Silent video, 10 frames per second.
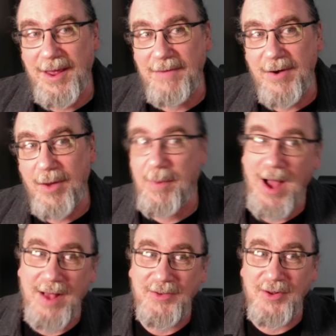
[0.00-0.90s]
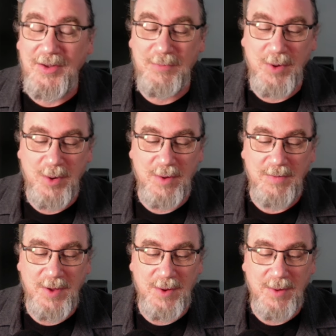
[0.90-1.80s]
a very positive book
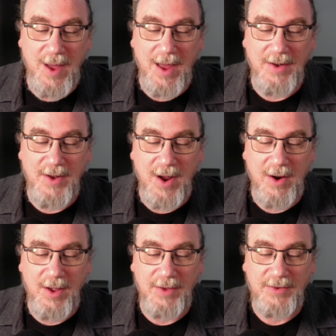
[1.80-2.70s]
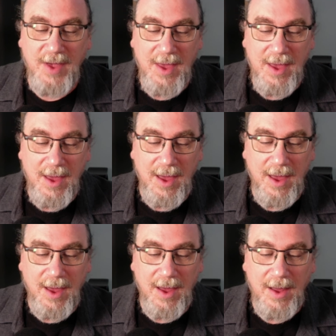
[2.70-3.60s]
review on Darius
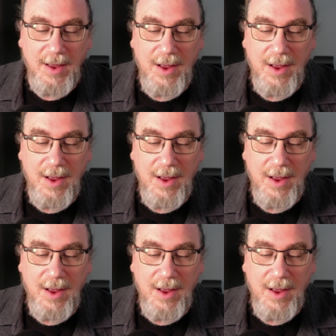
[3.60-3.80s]
uh,